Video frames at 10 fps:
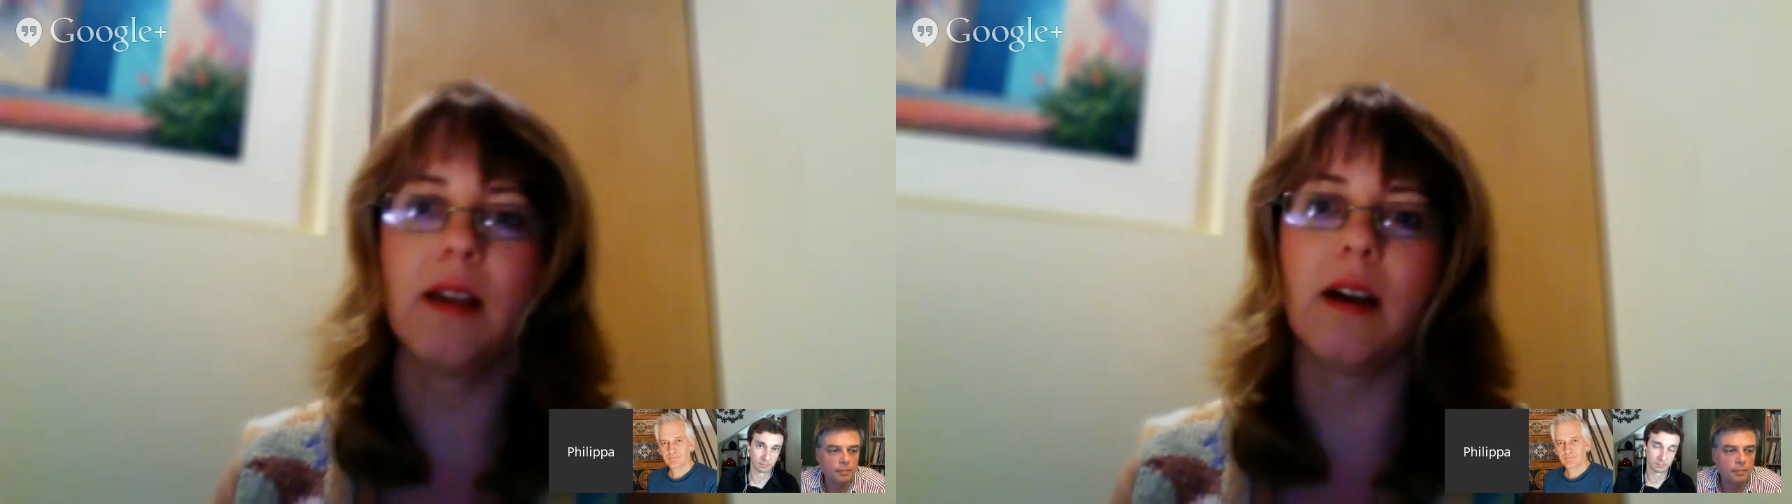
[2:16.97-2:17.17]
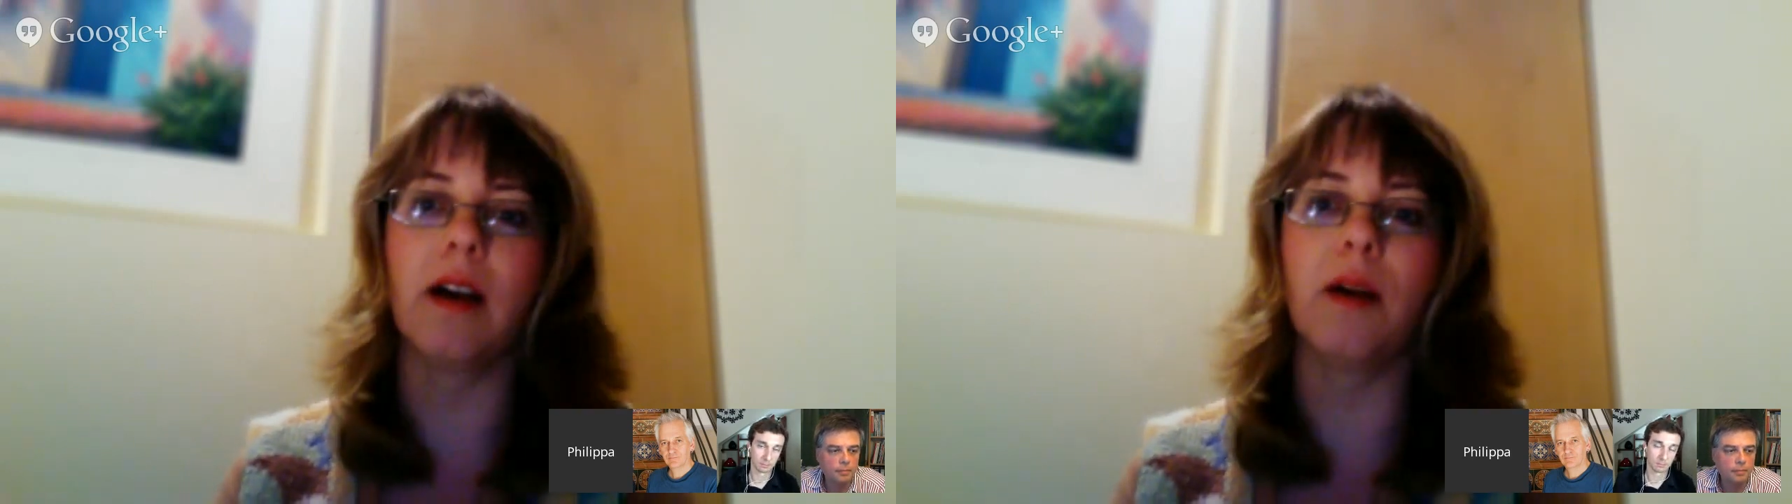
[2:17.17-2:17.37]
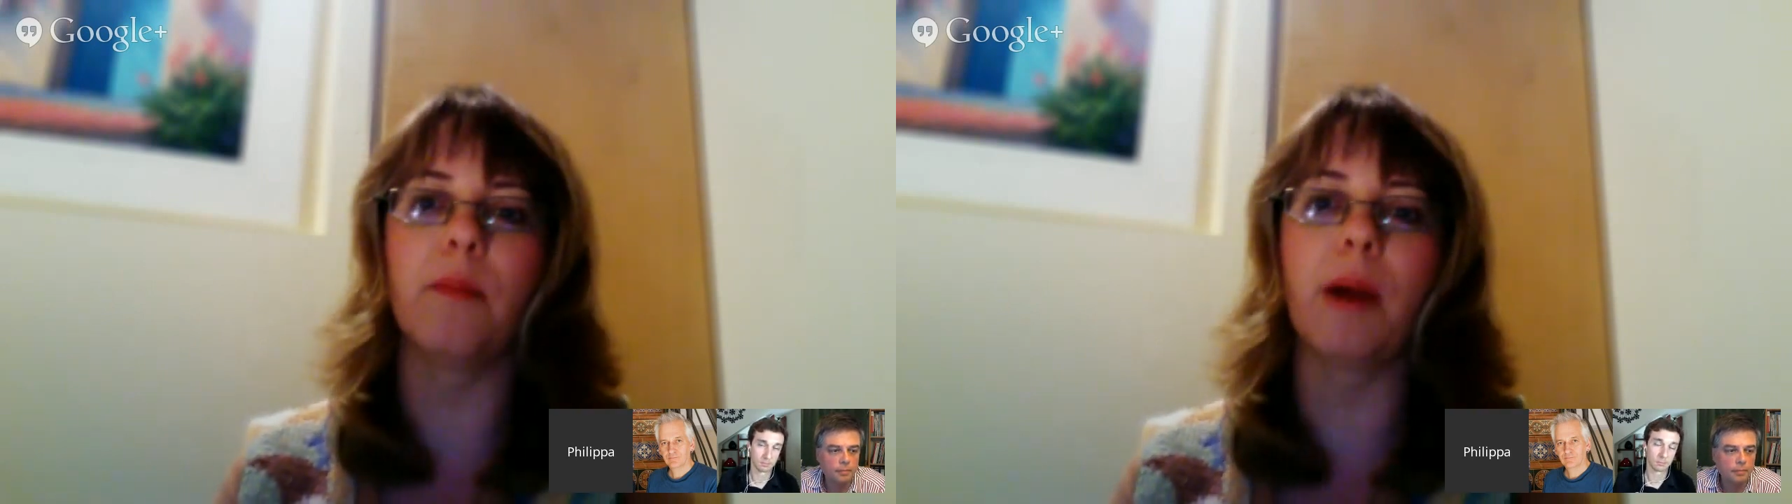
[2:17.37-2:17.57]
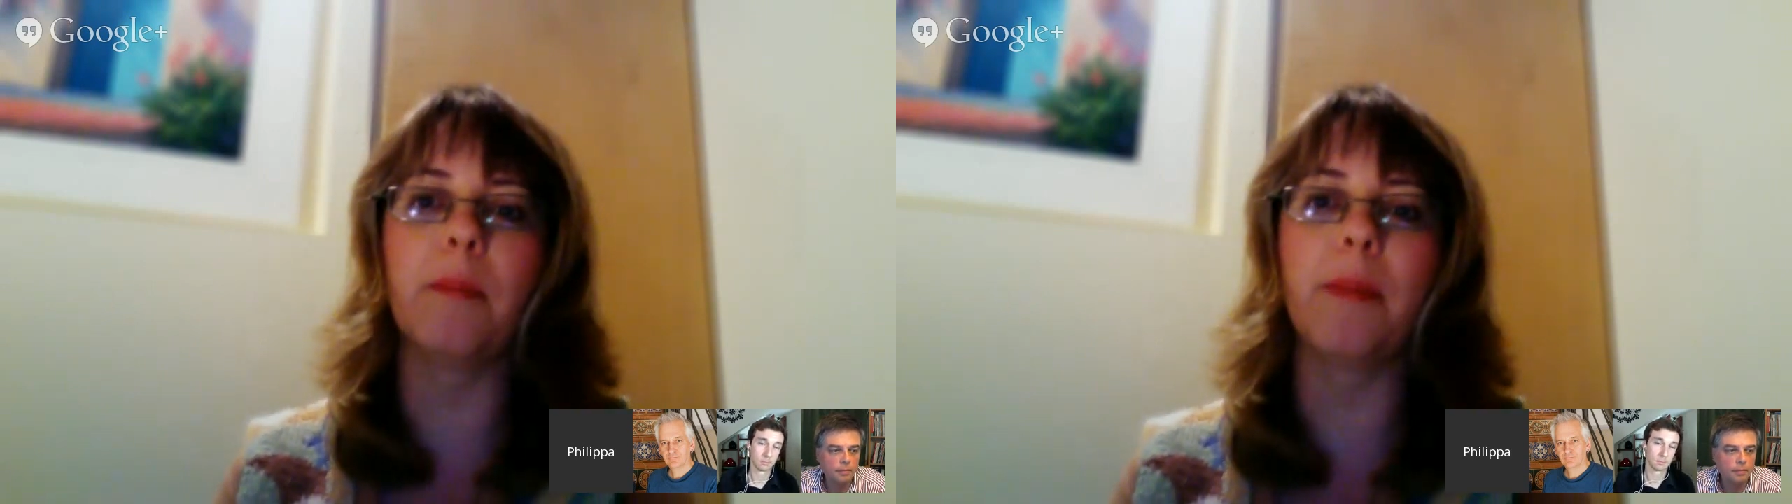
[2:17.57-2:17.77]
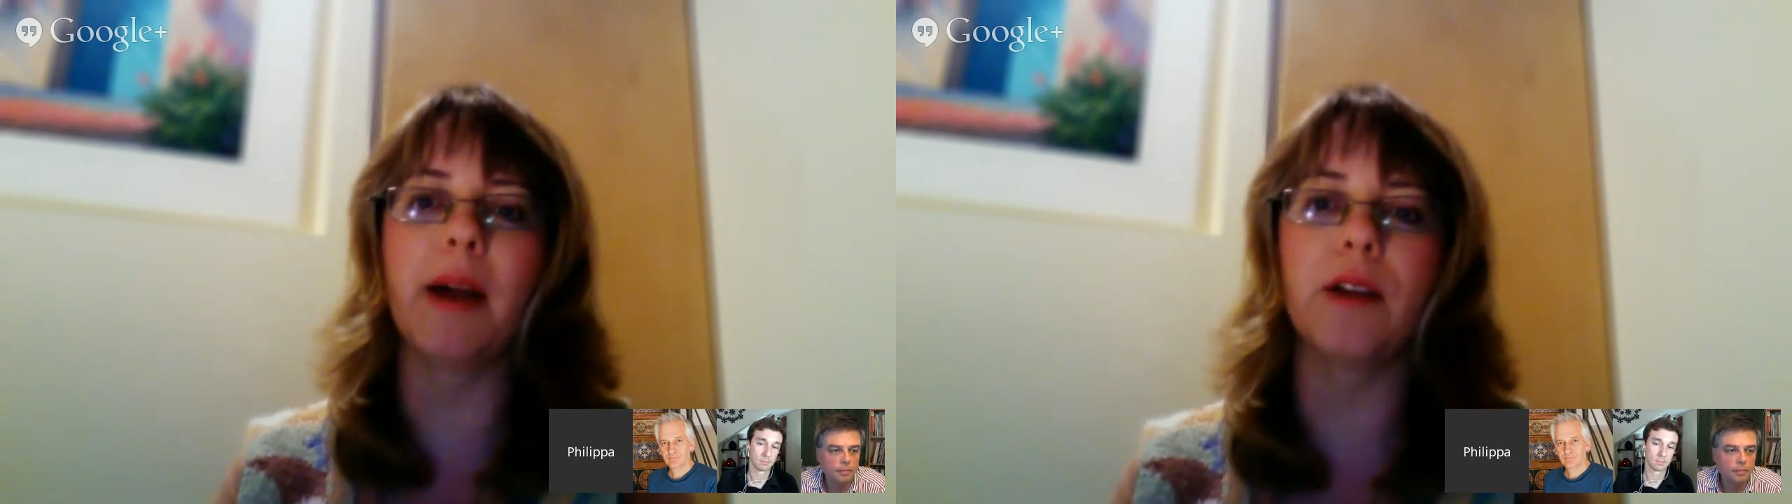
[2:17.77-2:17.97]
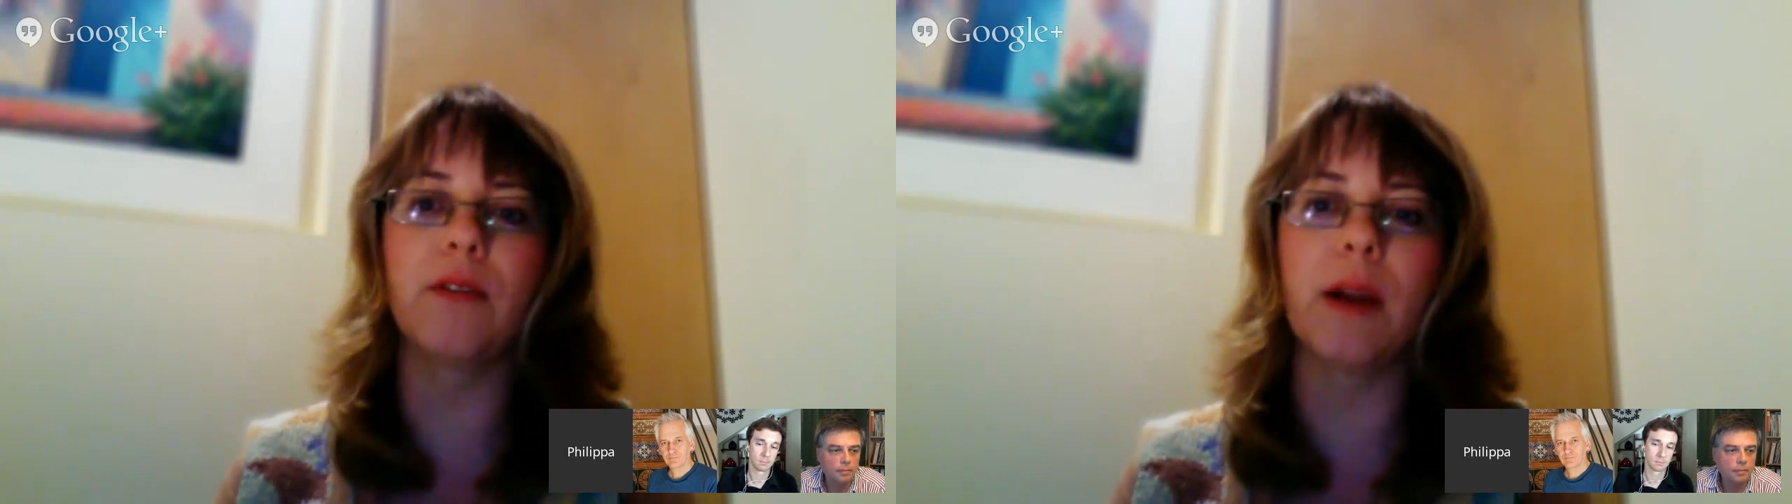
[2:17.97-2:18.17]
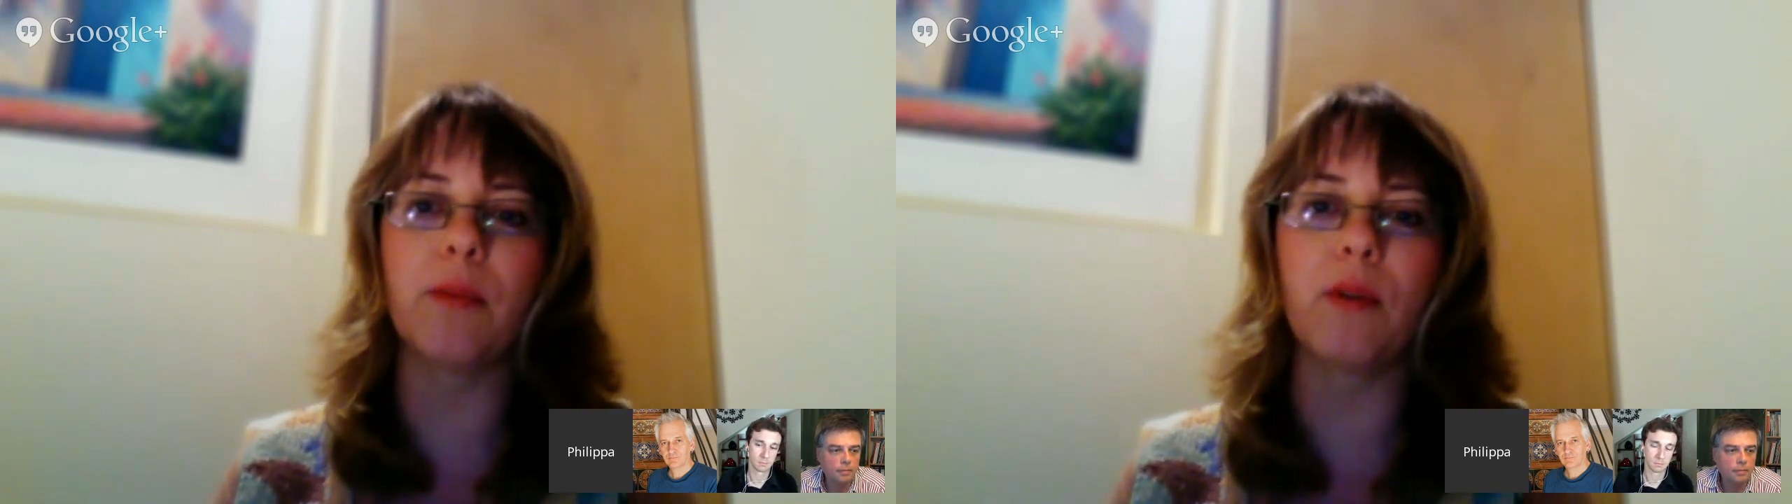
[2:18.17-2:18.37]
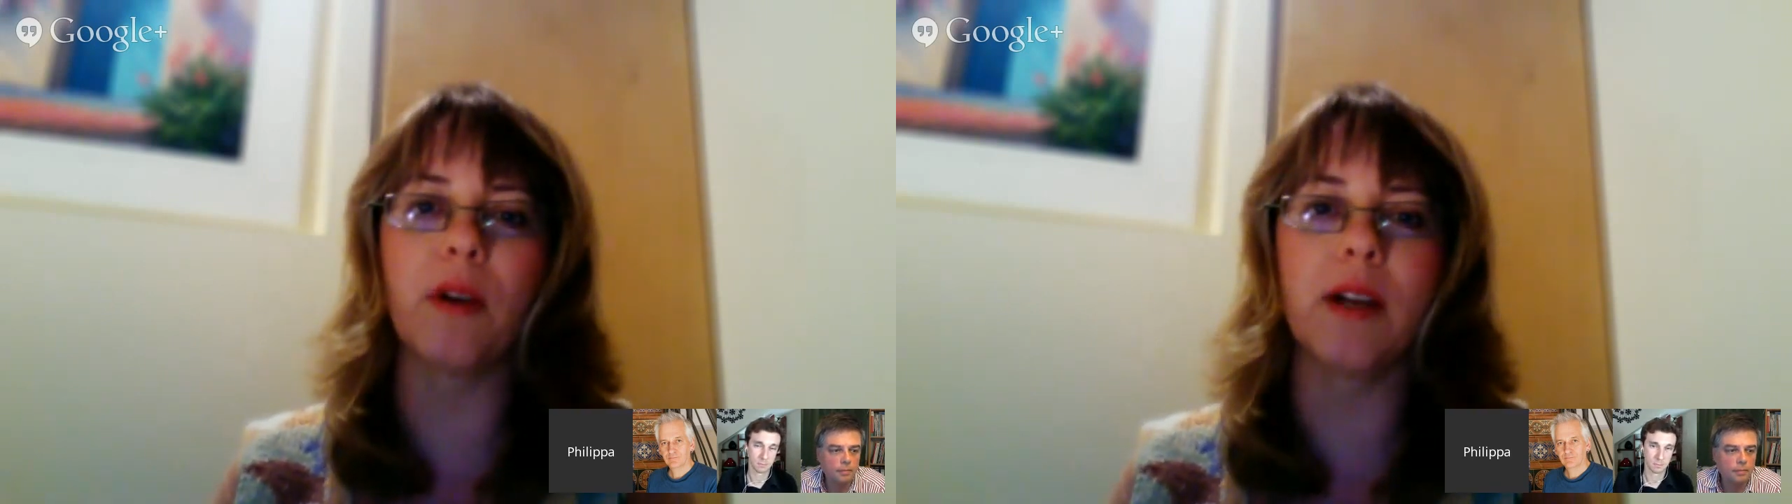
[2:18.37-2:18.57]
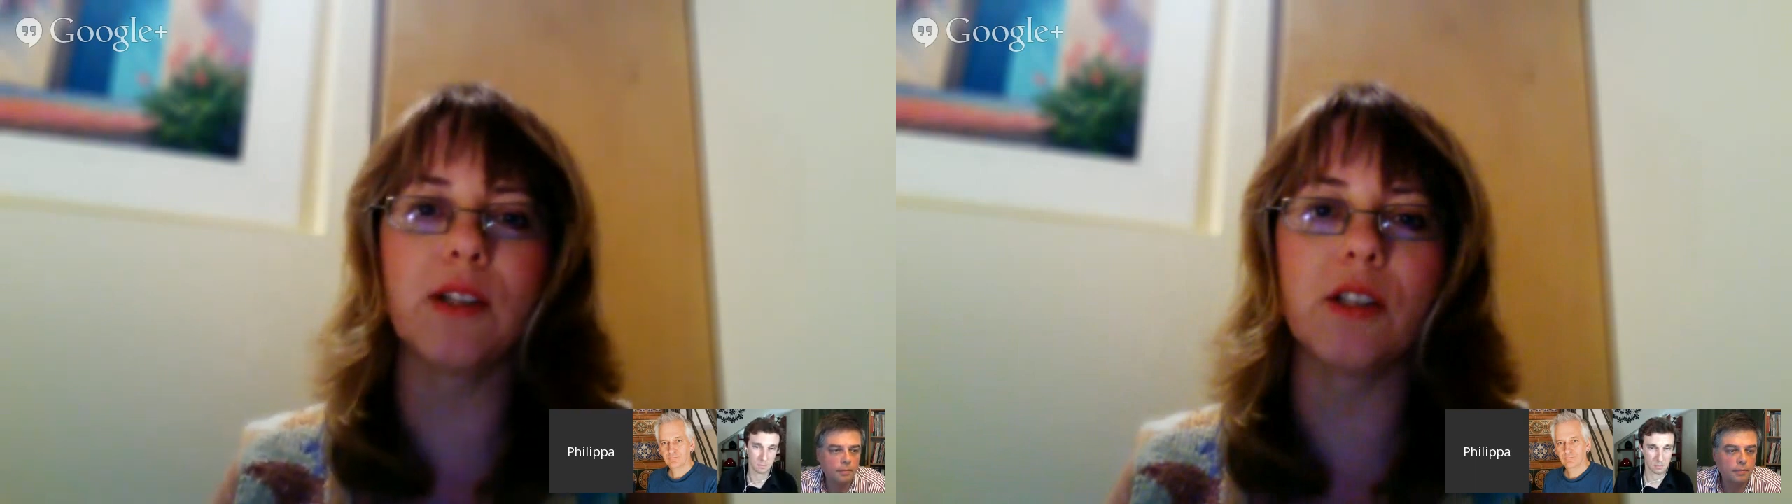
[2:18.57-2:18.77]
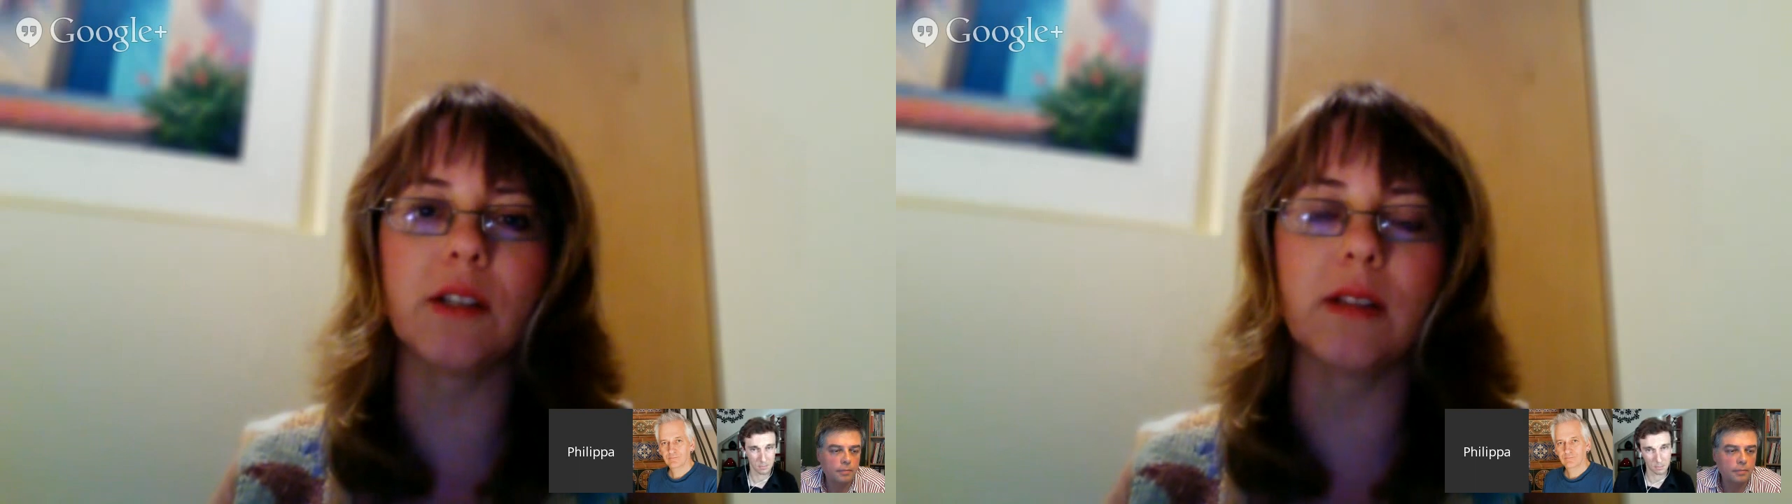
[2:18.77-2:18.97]
My background prior
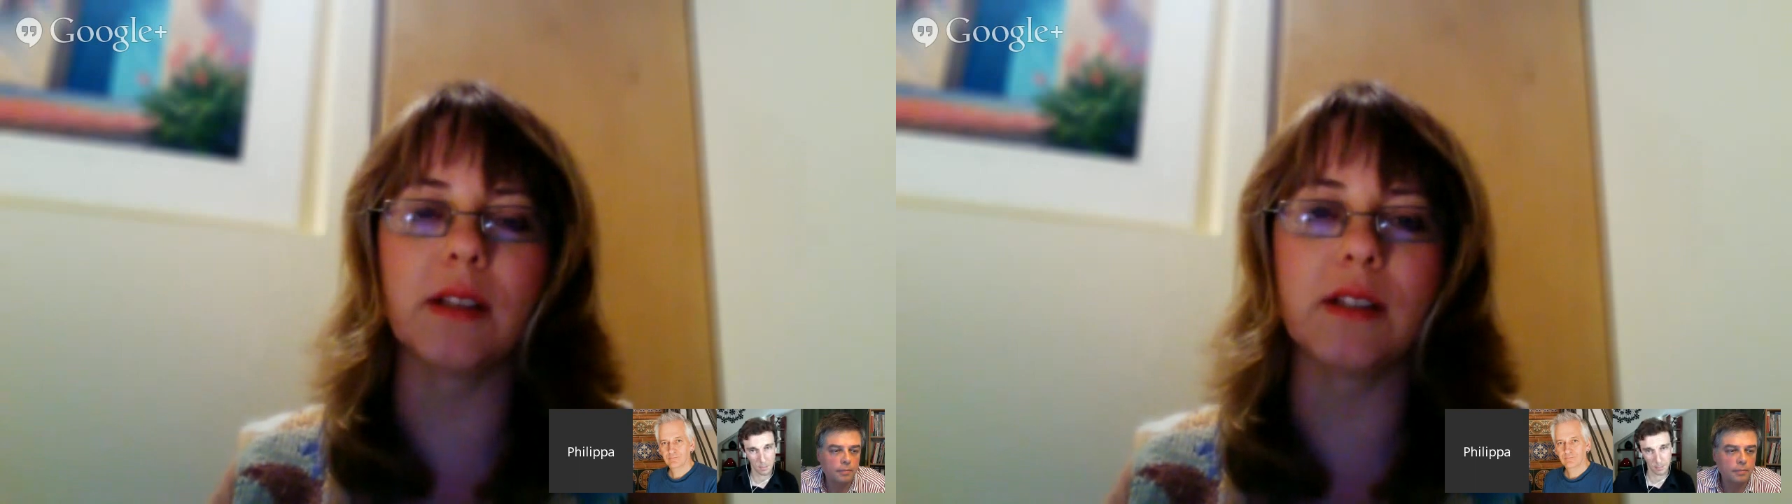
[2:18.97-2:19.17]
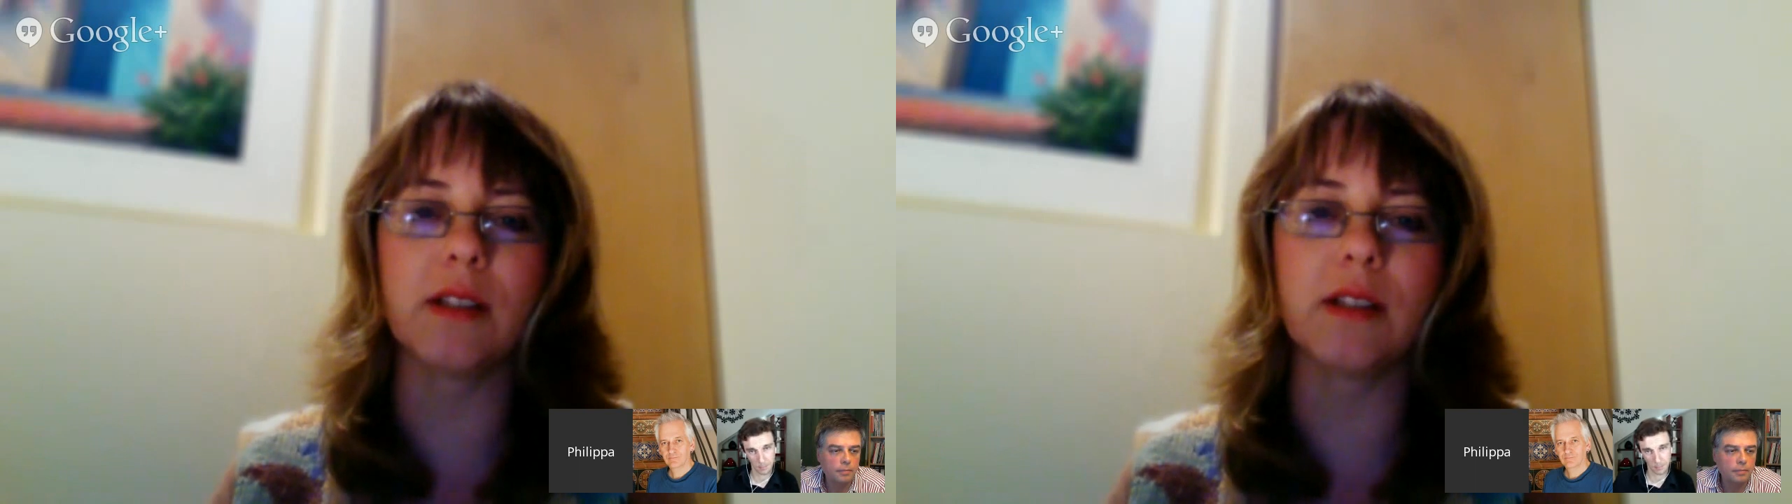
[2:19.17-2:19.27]
to doing this,